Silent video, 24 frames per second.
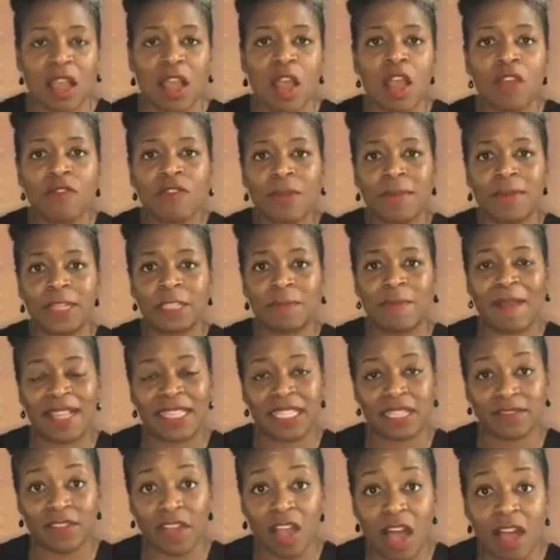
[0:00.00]
from a space
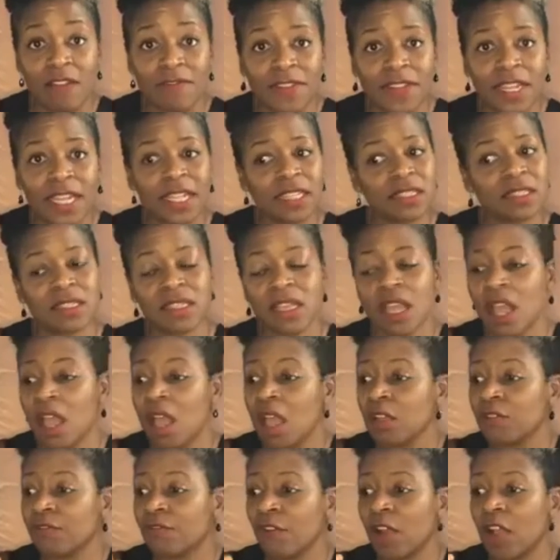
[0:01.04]
of confidence,
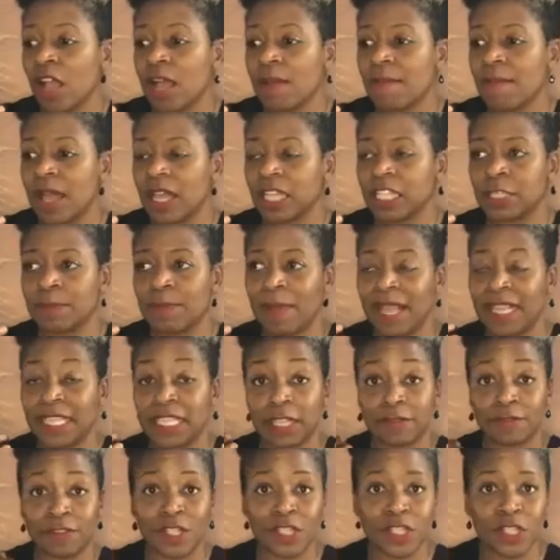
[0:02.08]
from a space
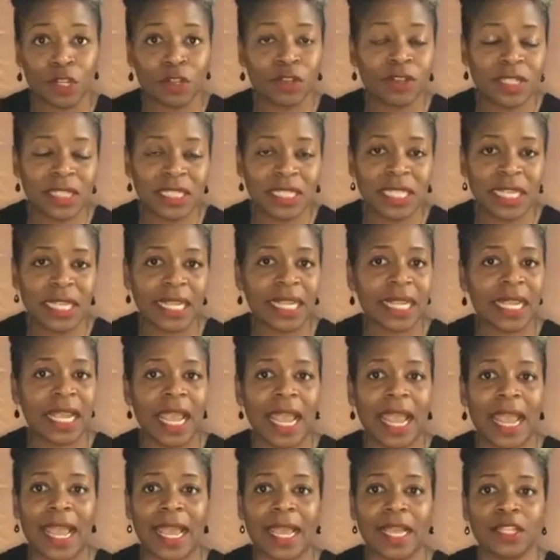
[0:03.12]
of certainty,
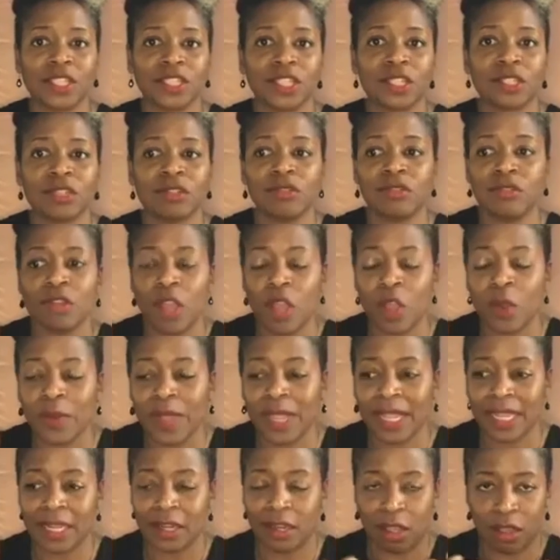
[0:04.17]
and just
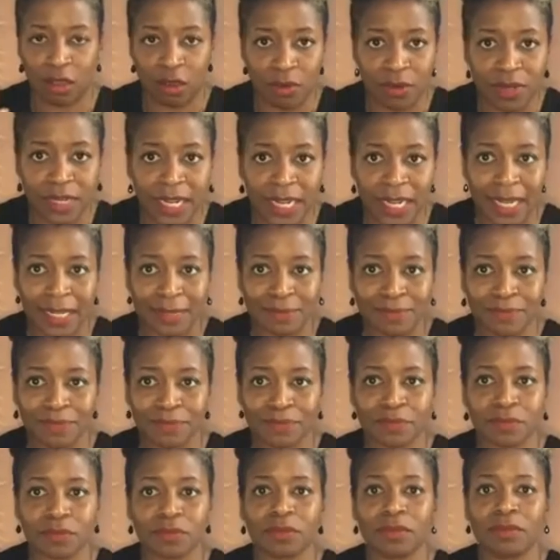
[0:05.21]
knowing and owning
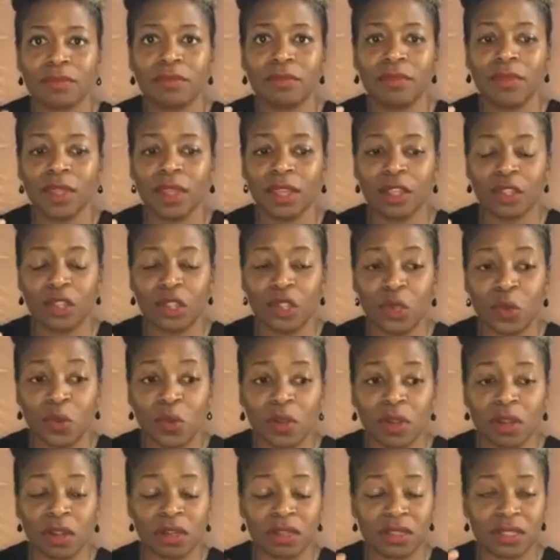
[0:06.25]

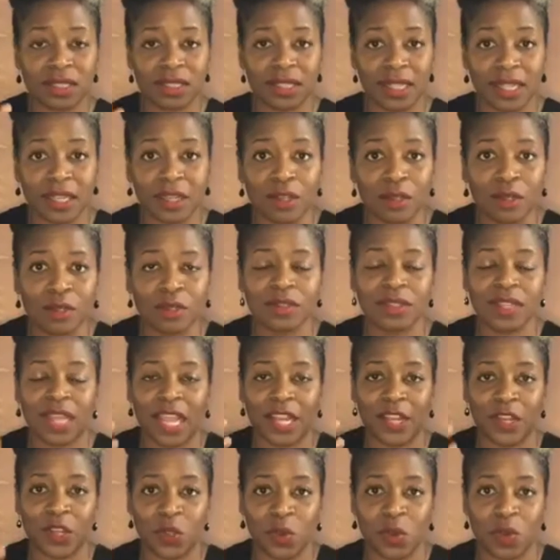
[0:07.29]
your skills
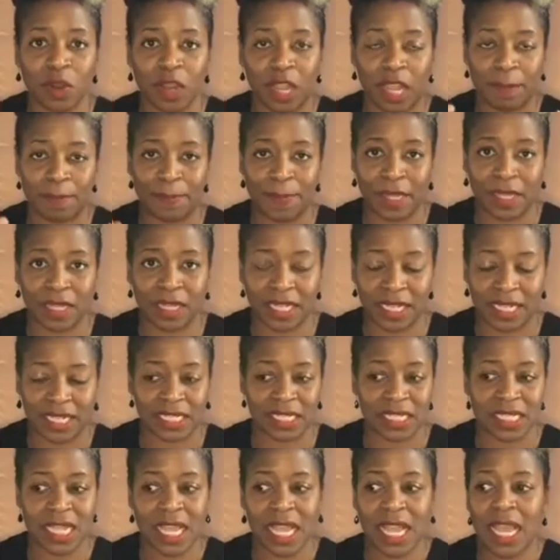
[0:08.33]
and your
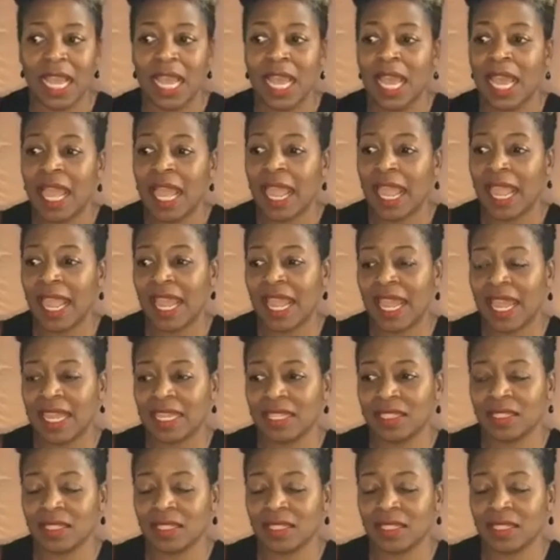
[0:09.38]
abilities. And